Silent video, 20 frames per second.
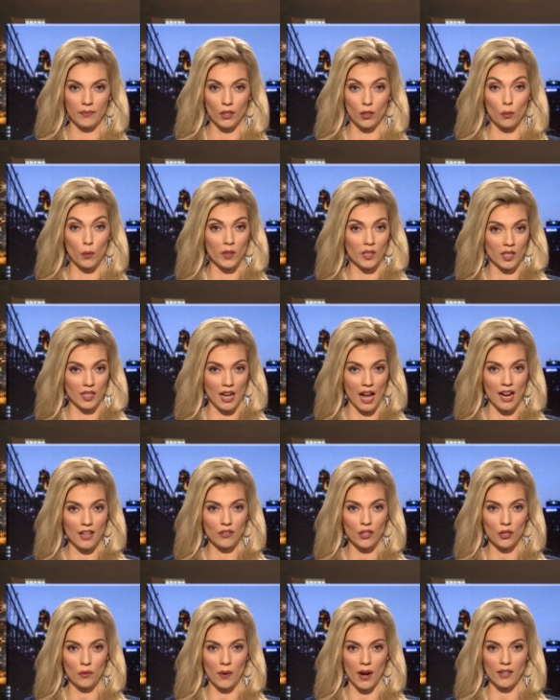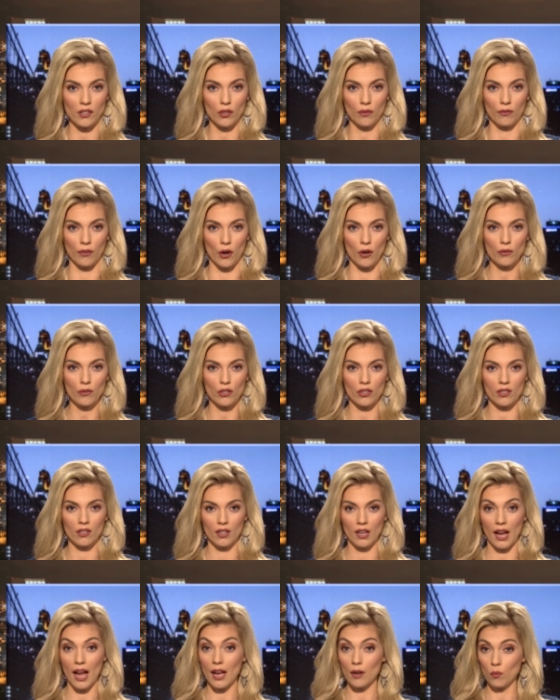who were denied their right to vote
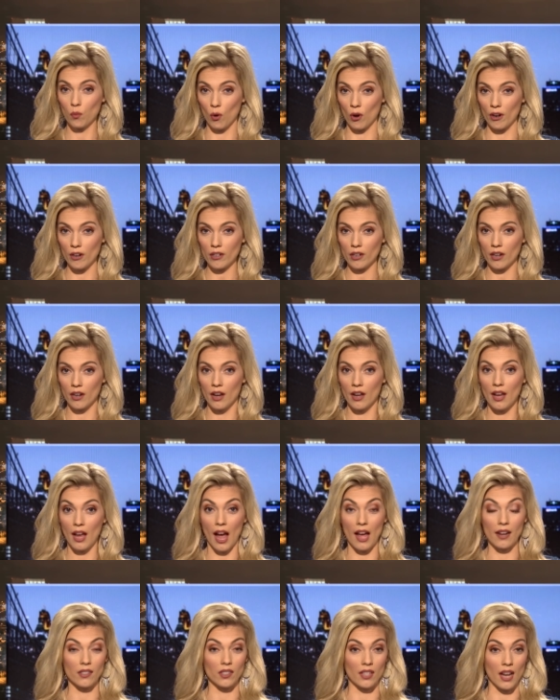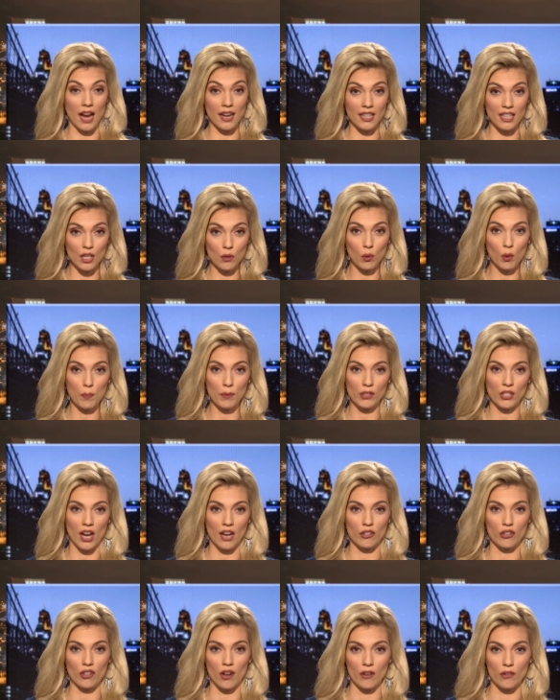and work and denied equal
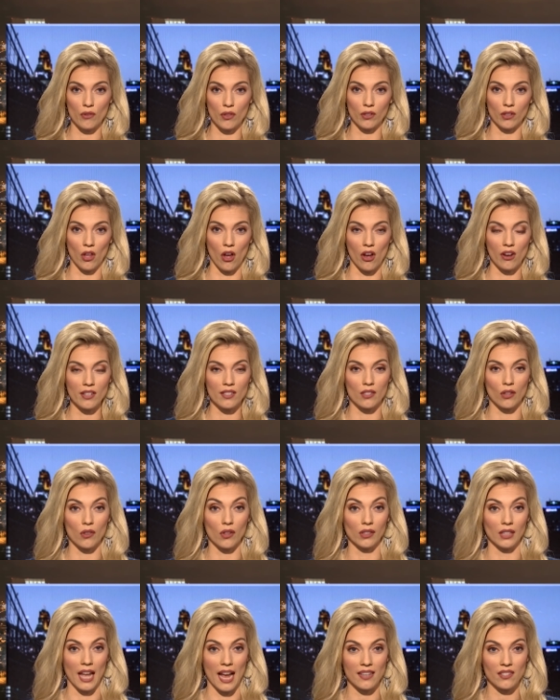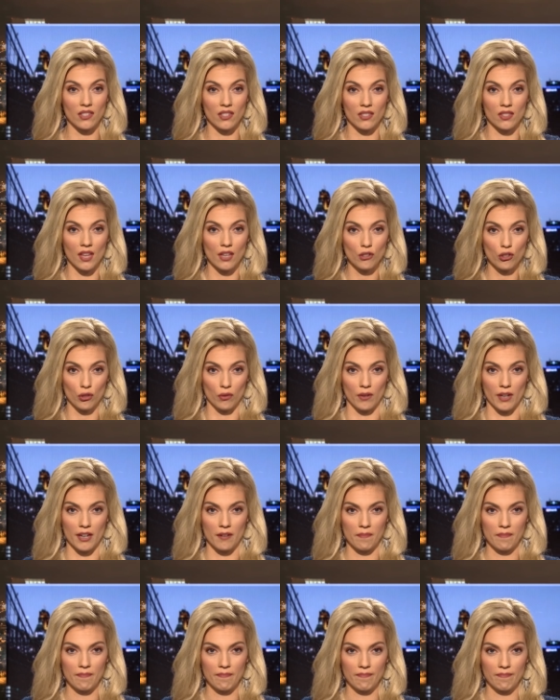protection under the law until the last century?
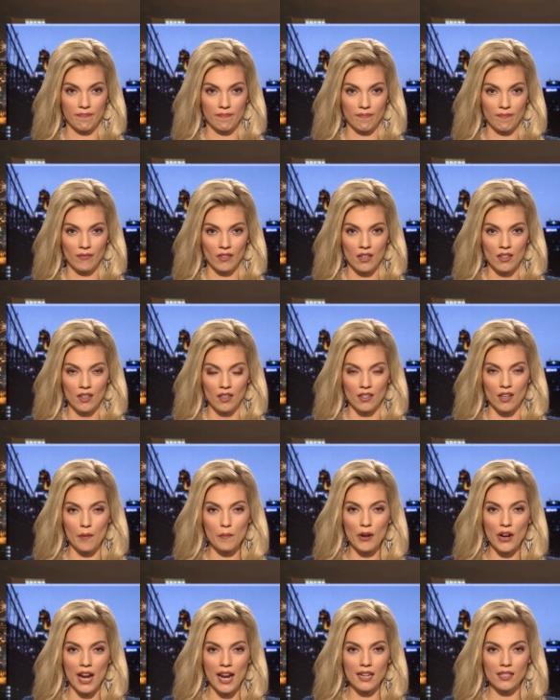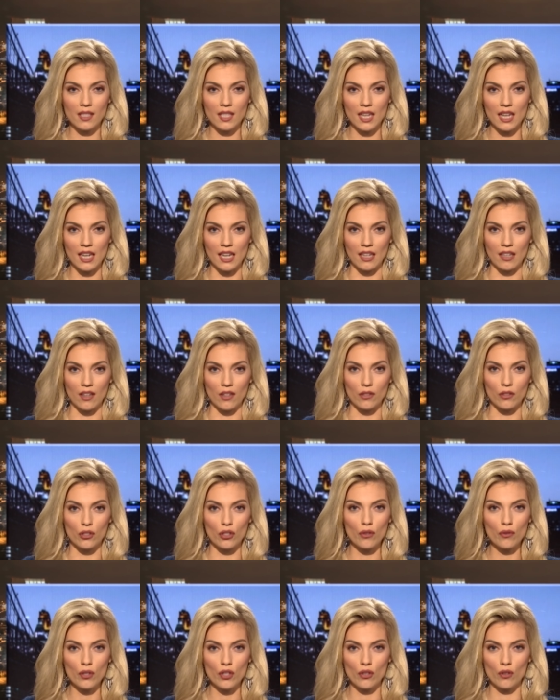Number 18,
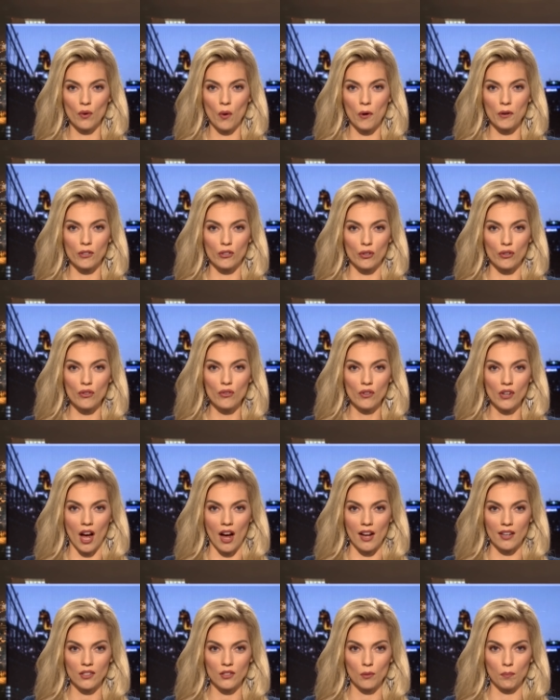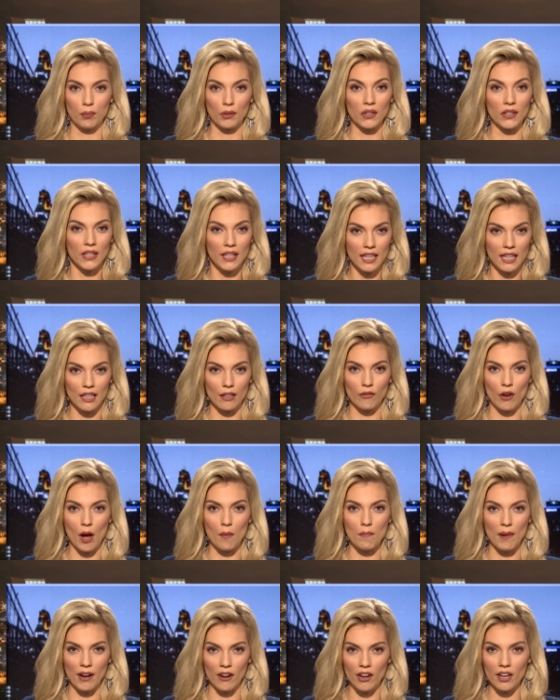do you or do you not believe
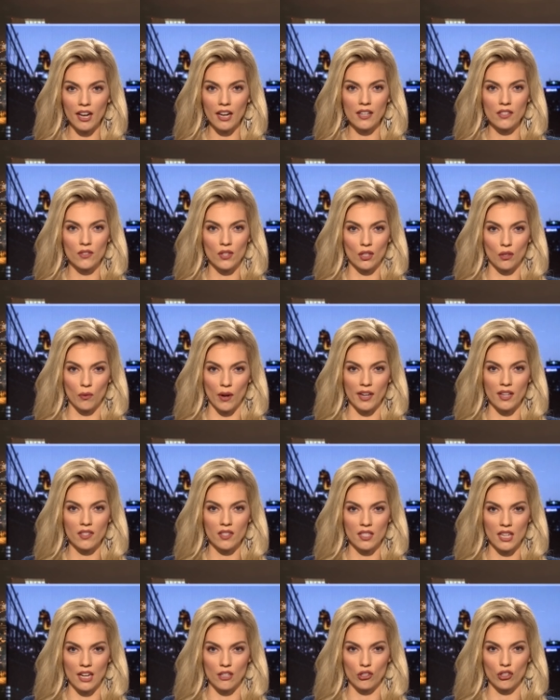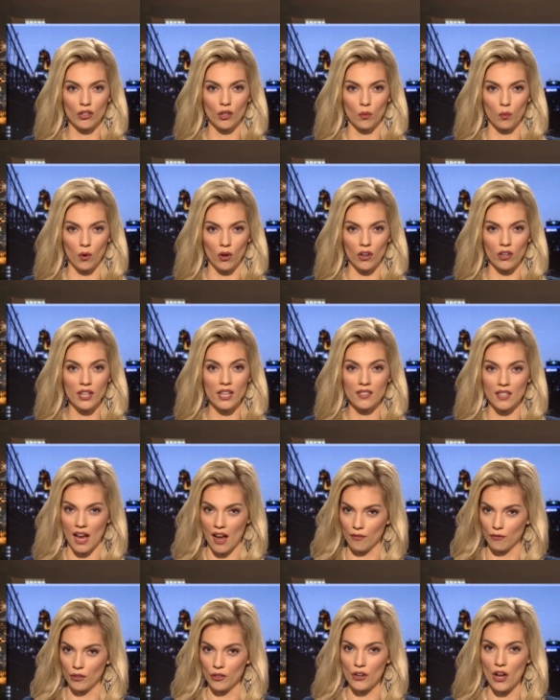America is the greatest nation the world has
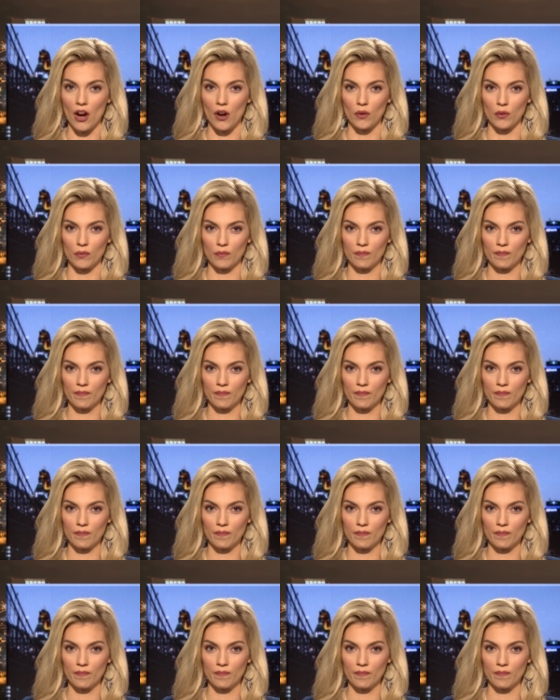ever known?